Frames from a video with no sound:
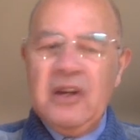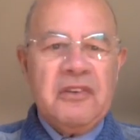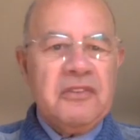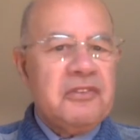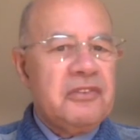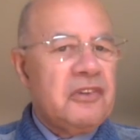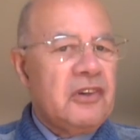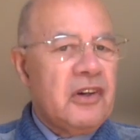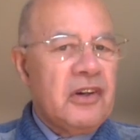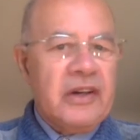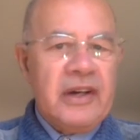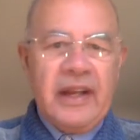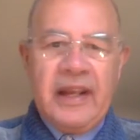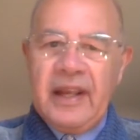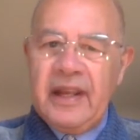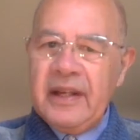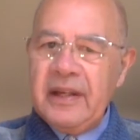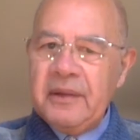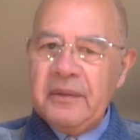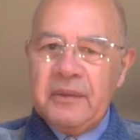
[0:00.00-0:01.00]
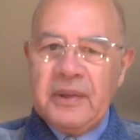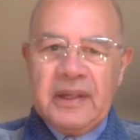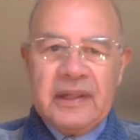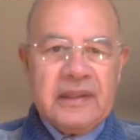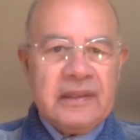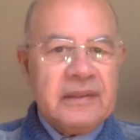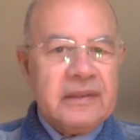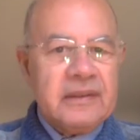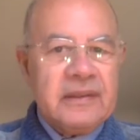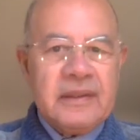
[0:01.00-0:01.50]
for
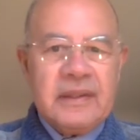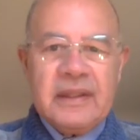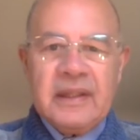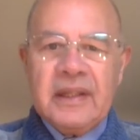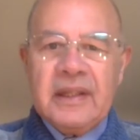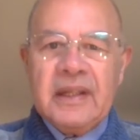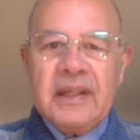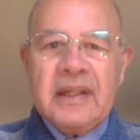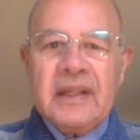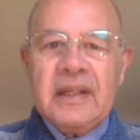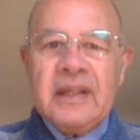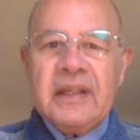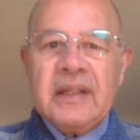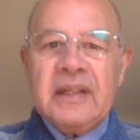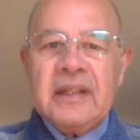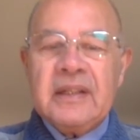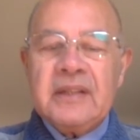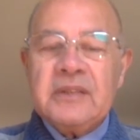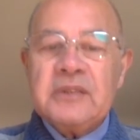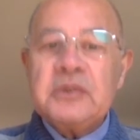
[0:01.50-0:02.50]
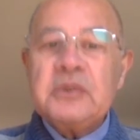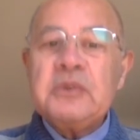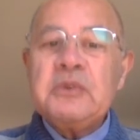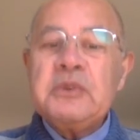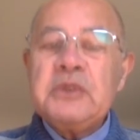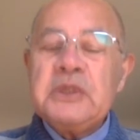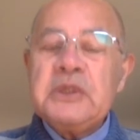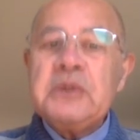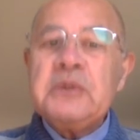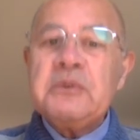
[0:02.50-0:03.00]
anyone. Do
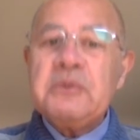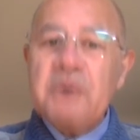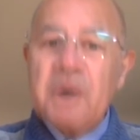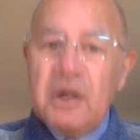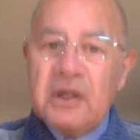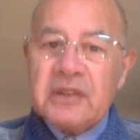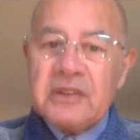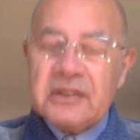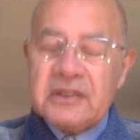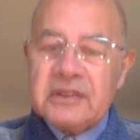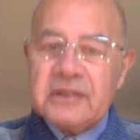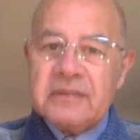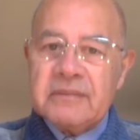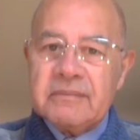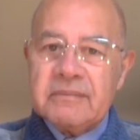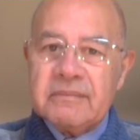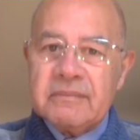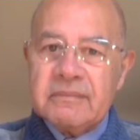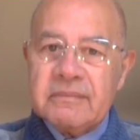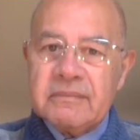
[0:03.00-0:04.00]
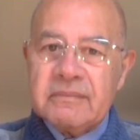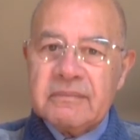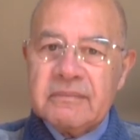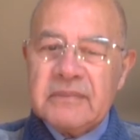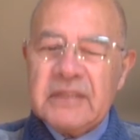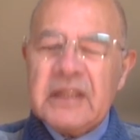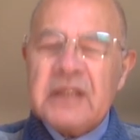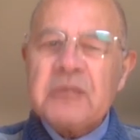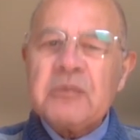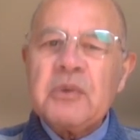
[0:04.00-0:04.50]
you want?
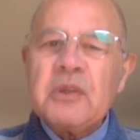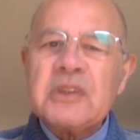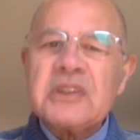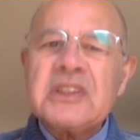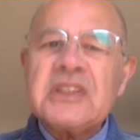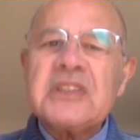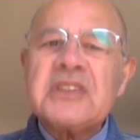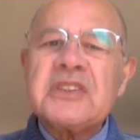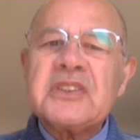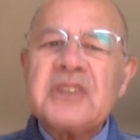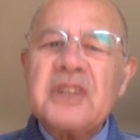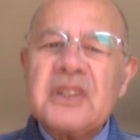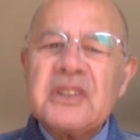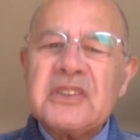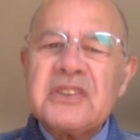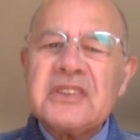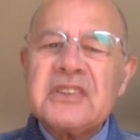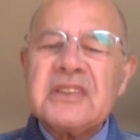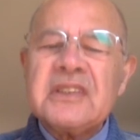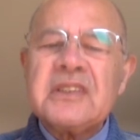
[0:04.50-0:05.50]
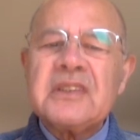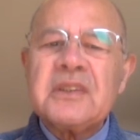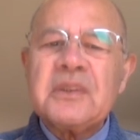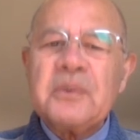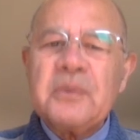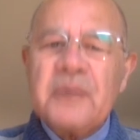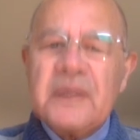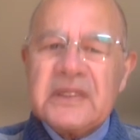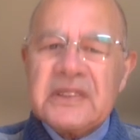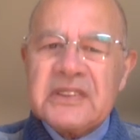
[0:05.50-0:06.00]
That was his constant
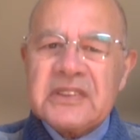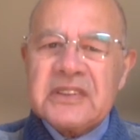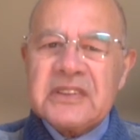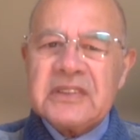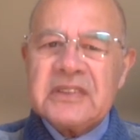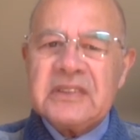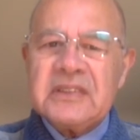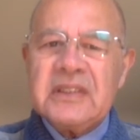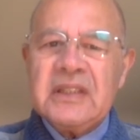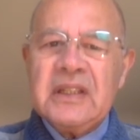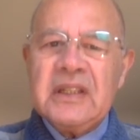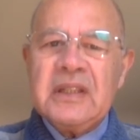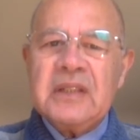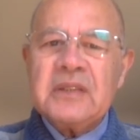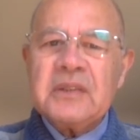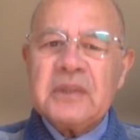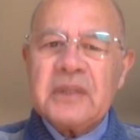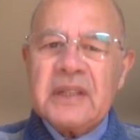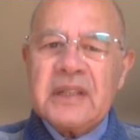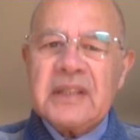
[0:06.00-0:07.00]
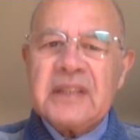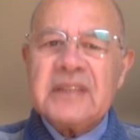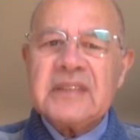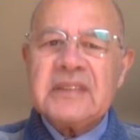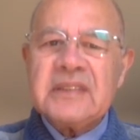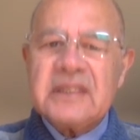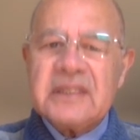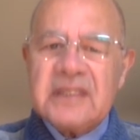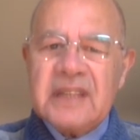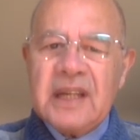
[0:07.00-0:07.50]
question to his
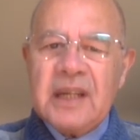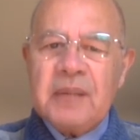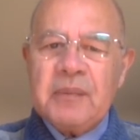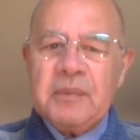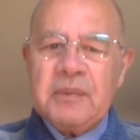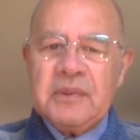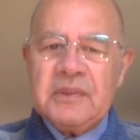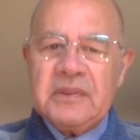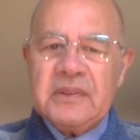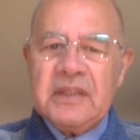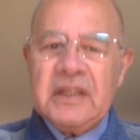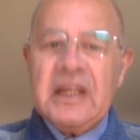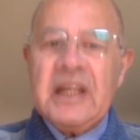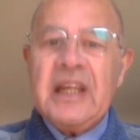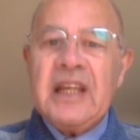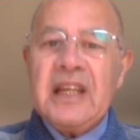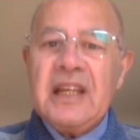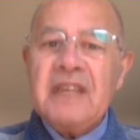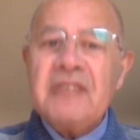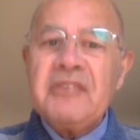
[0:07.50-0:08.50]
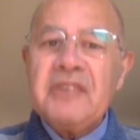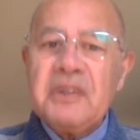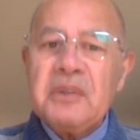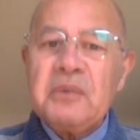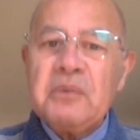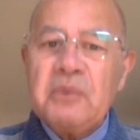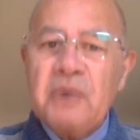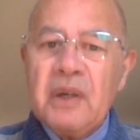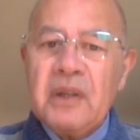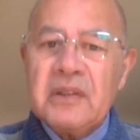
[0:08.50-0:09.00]
disciples. If you
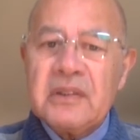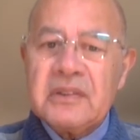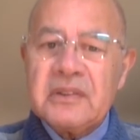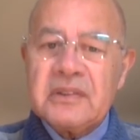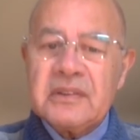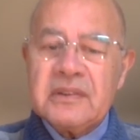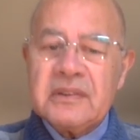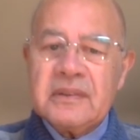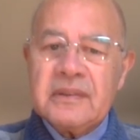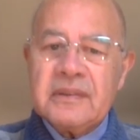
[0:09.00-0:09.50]
want,